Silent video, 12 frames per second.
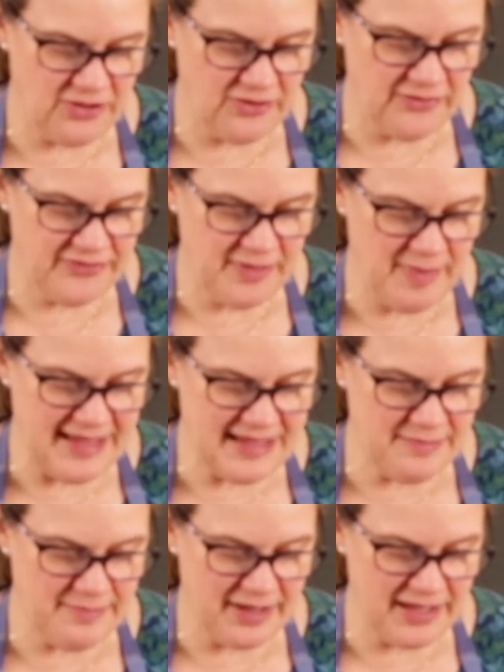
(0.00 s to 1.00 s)
of the
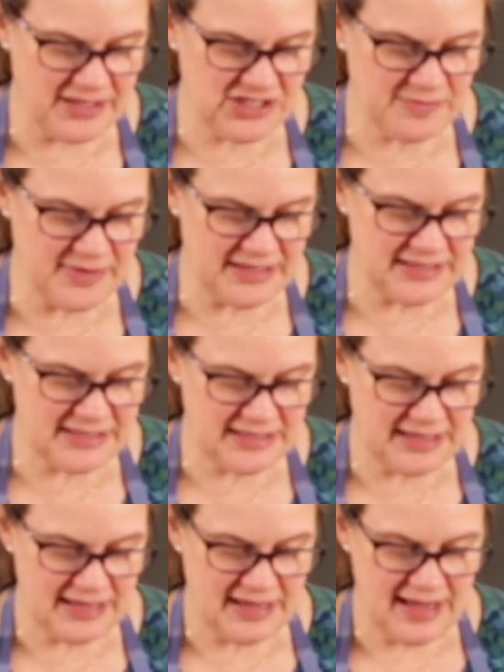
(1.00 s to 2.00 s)
baking parchment
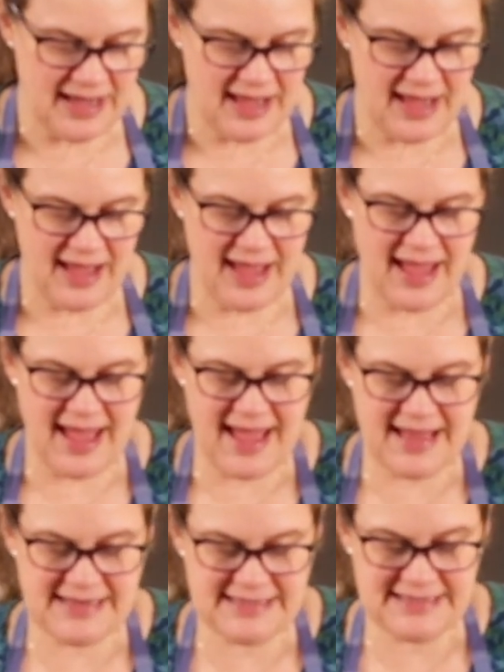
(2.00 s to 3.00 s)

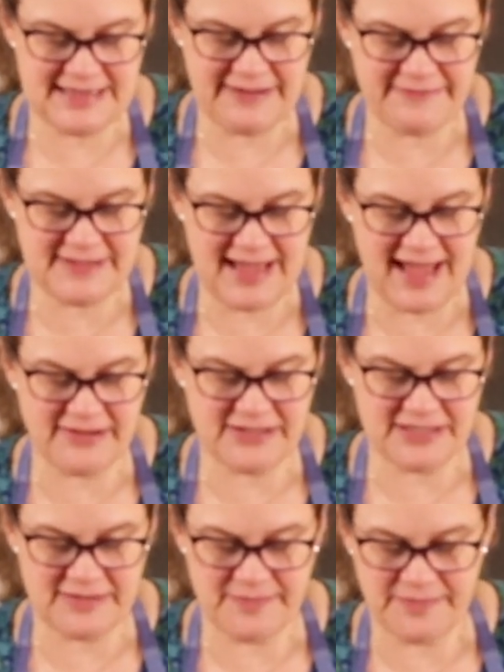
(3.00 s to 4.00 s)
and lift it
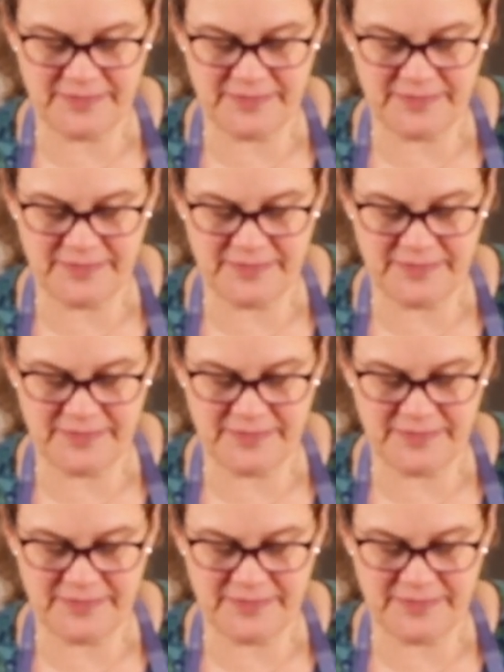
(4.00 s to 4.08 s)
out.